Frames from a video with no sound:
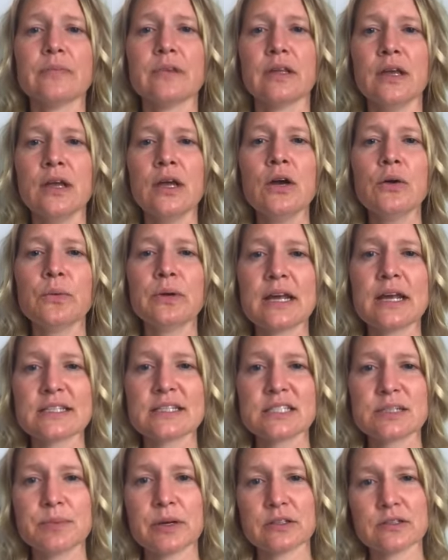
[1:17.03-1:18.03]
When asked
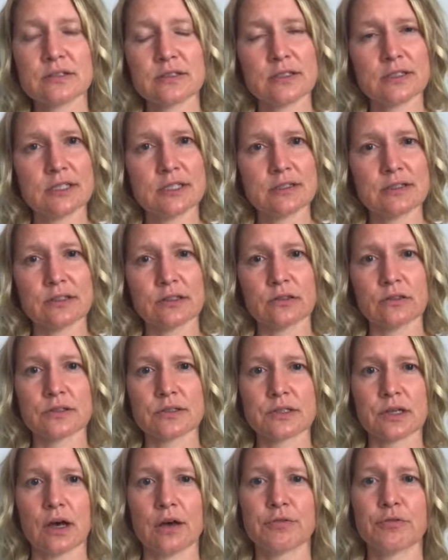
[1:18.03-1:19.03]
about statistical
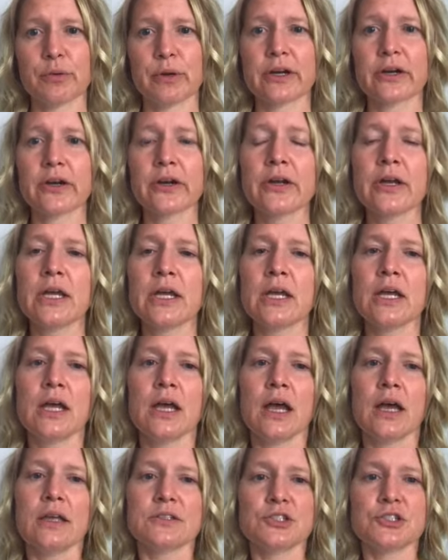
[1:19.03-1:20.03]
software,
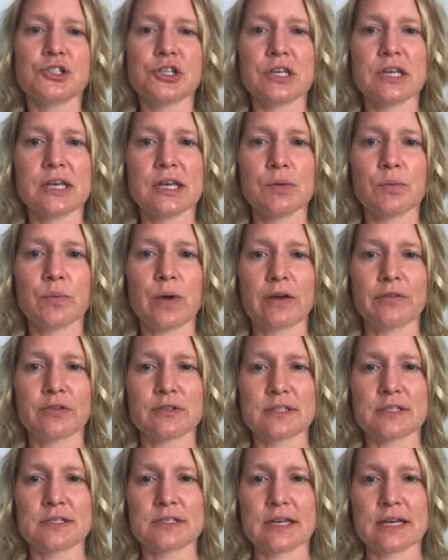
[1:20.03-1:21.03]
she
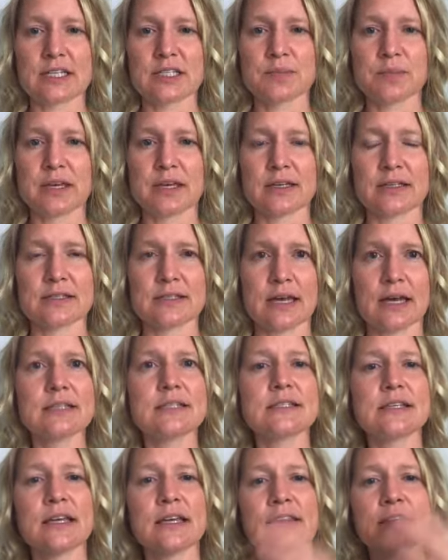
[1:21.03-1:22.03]
references SPSS
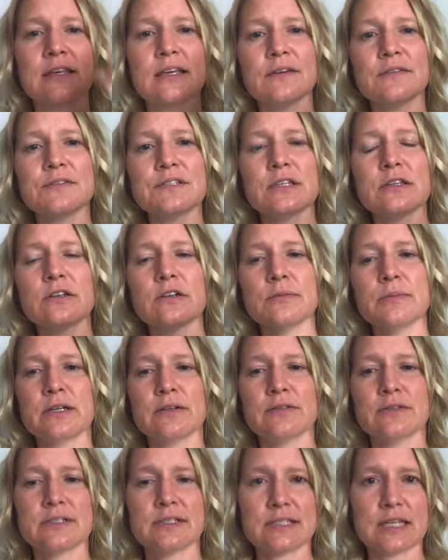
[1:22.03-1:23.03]
and then gives a little bit of a
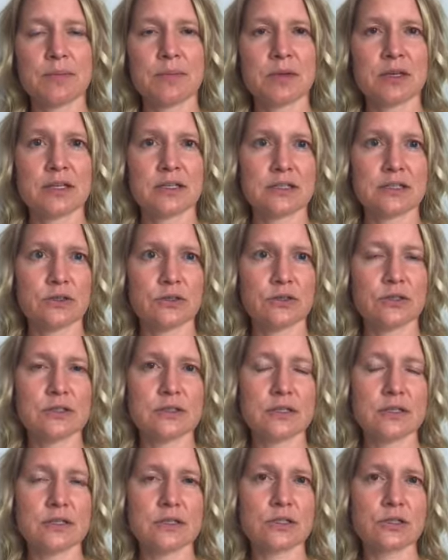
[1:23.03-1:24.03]
statement
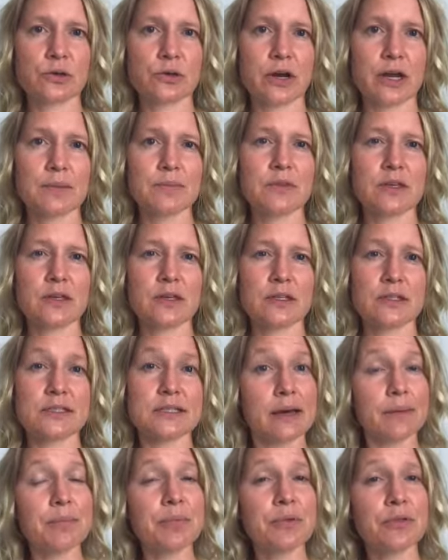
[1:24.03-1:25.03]
to describe the
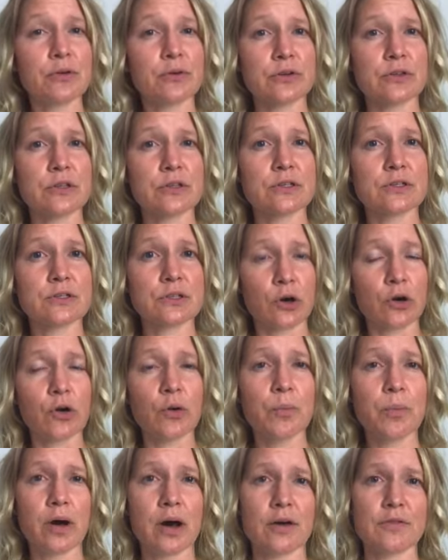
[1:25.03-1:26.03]
depth or the
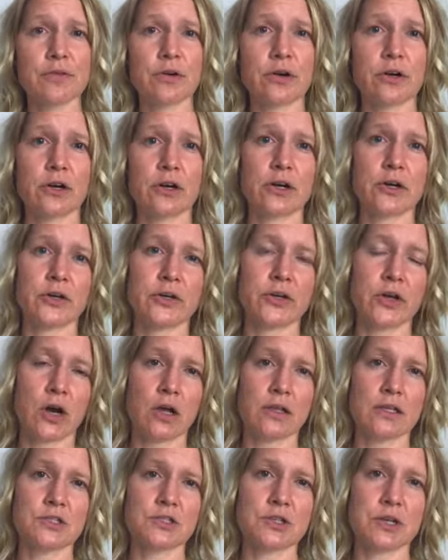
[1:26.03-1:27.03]
scope of her
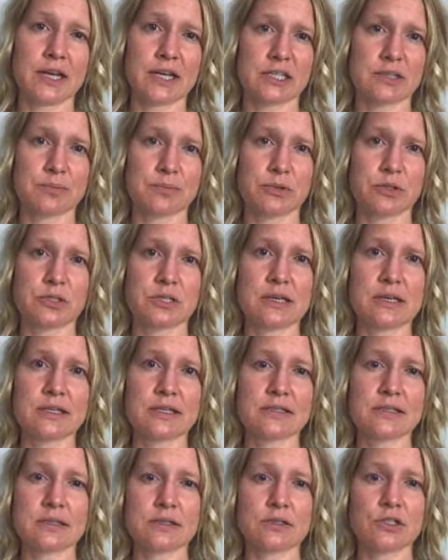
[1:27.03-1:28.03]
knowledge and
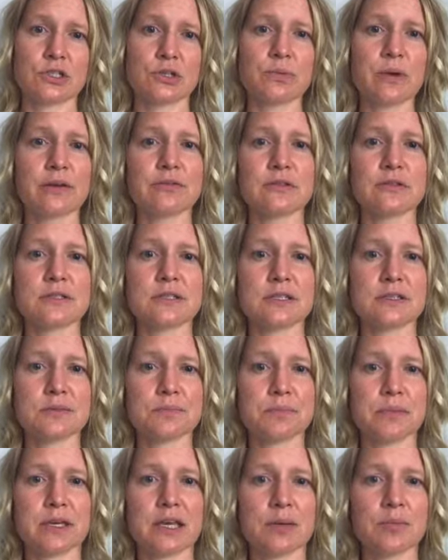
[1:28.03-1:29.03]
expertise. She references
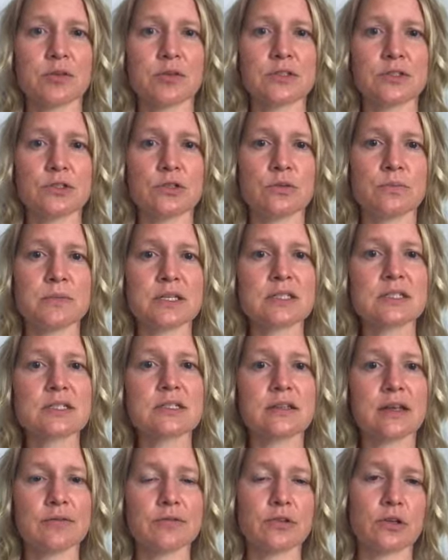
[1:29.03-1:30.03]
being able to do mixed
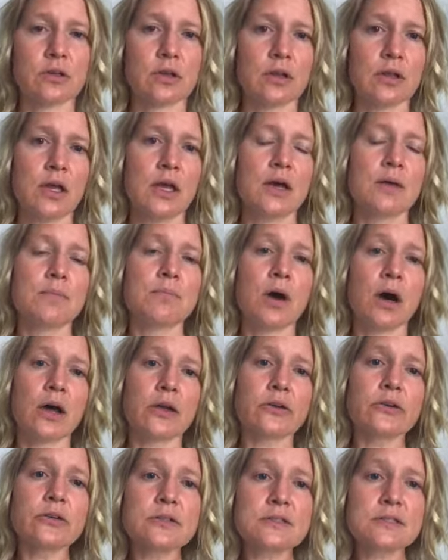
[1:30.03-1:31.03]
level
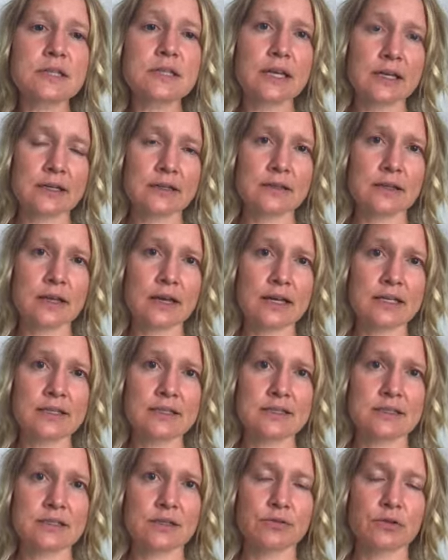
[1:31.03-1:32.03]
models to analyze
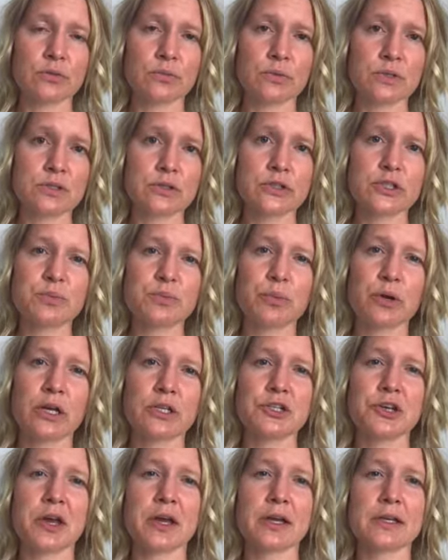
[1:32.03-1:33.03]
different research
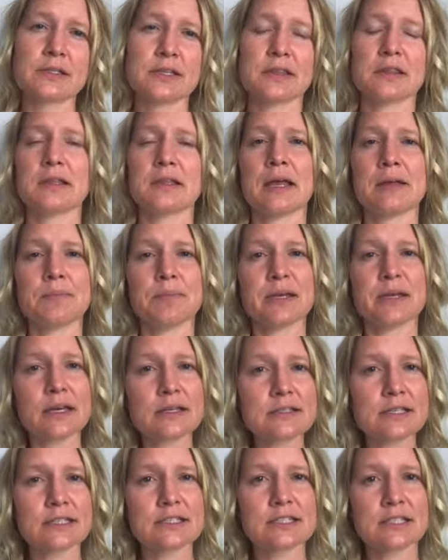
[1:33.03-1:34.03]
projects, and because
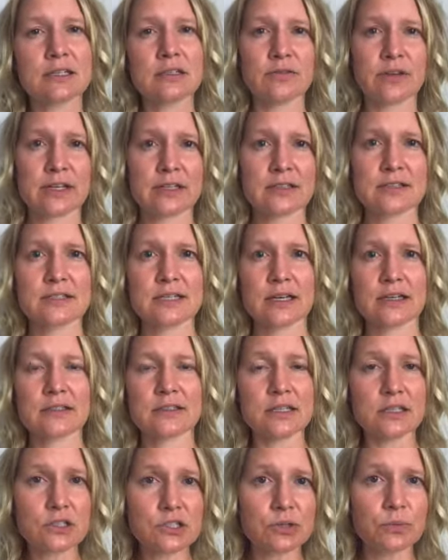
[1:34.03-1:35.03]
that's an advanced
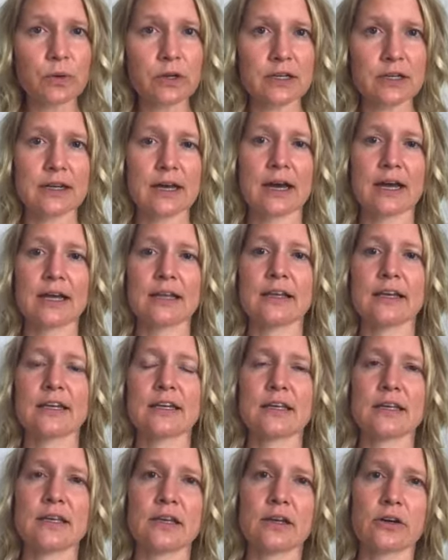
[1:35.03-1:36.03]
technique, she wanted to highlight it
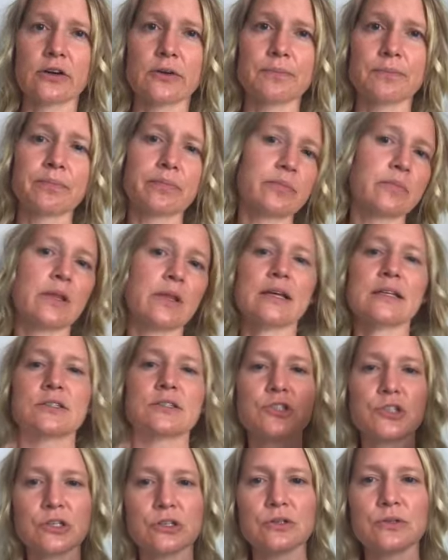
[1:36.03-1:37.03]
here. And
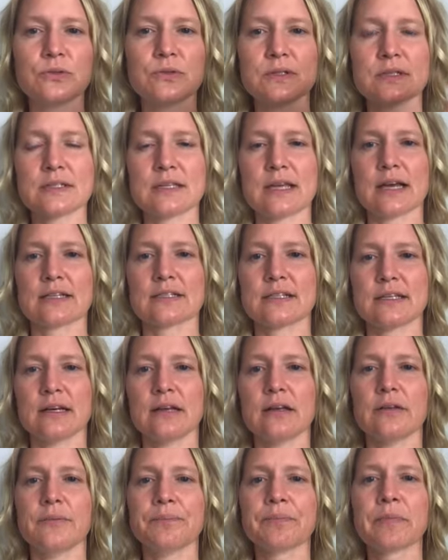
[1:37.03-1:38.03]
she uses
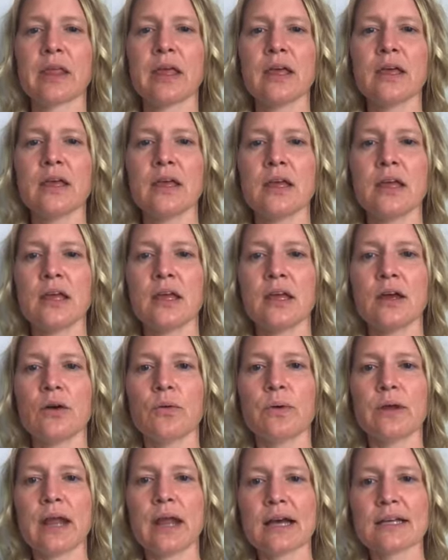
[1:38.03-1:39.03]
Excel.
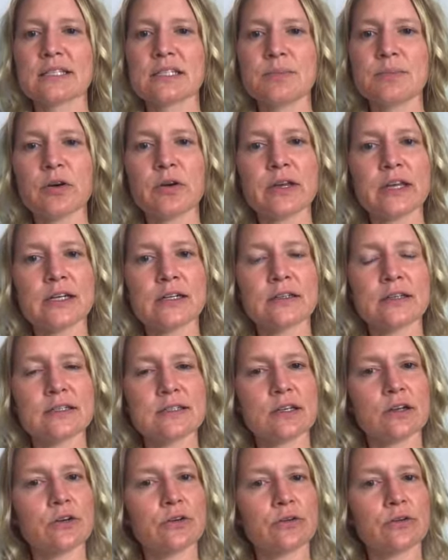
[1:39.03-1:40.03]
When asked about
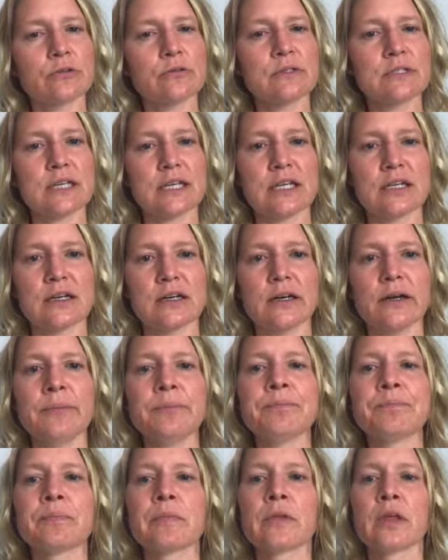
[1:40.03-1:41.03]
analyzing her own data,
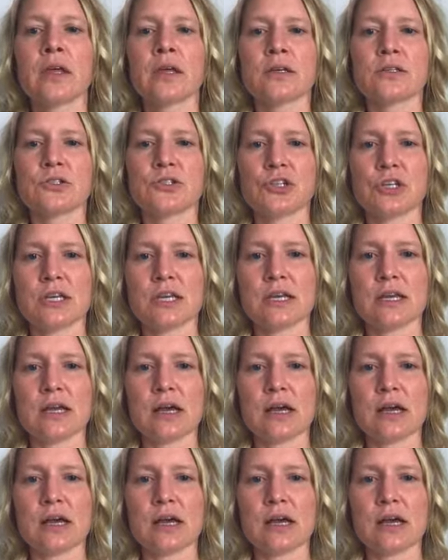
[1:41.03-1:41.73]
she